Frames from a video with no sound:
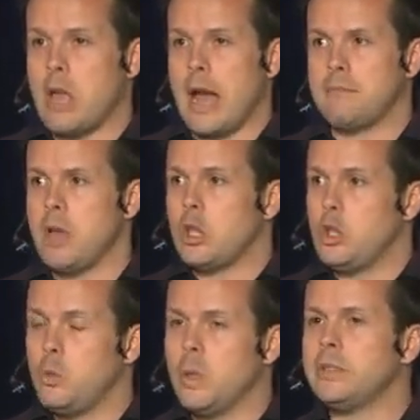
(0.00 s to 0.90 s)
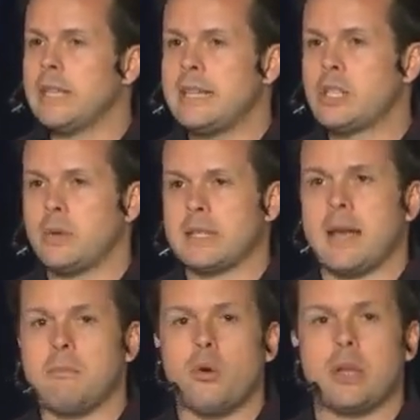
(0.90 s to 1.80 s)
Um, you will need to, at
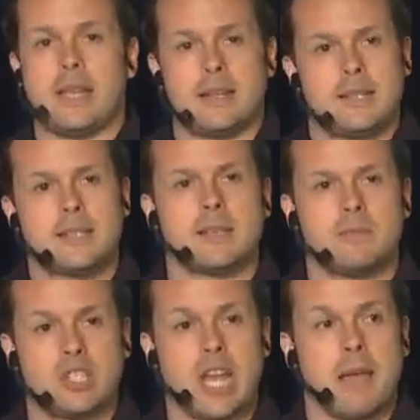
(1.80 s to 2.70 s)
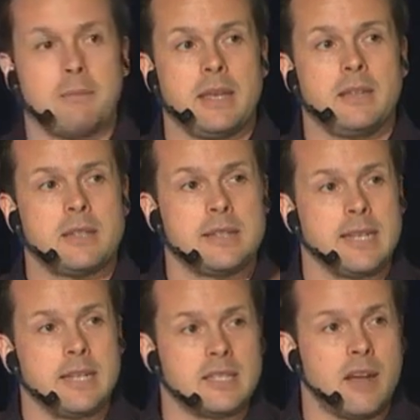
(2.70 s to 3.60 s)
some point, get a systems champion to
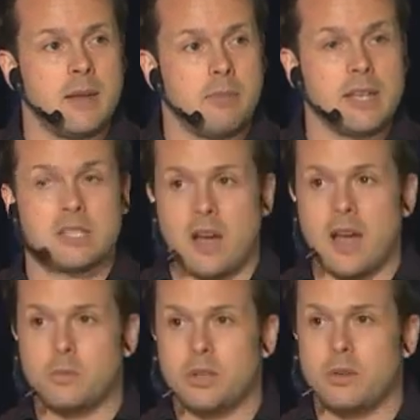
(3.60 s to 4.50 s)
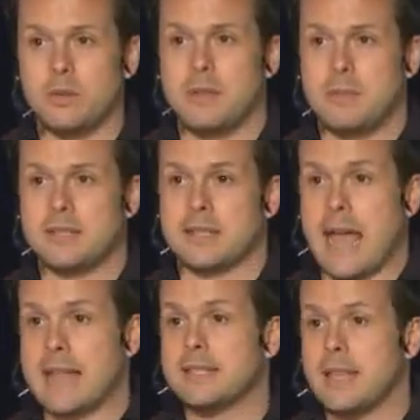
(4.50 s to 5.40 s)
sit side by side with you in the business
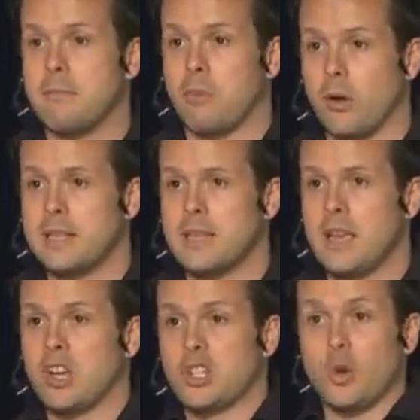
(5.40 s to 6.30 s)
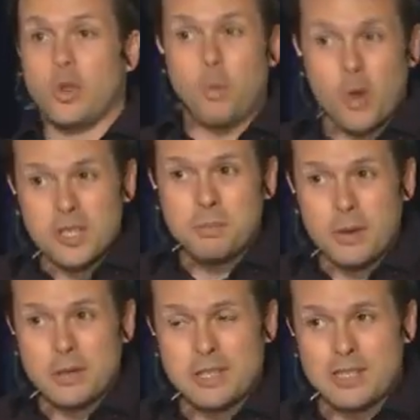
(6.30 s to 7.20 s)
at some point because you're the worst
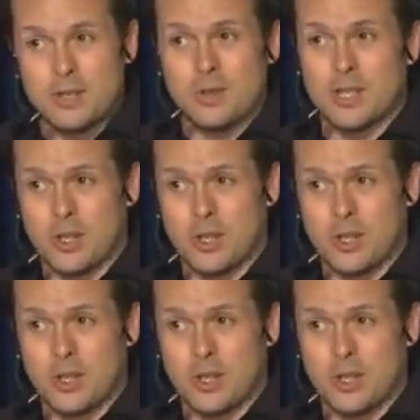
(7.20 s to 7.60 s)
person to do the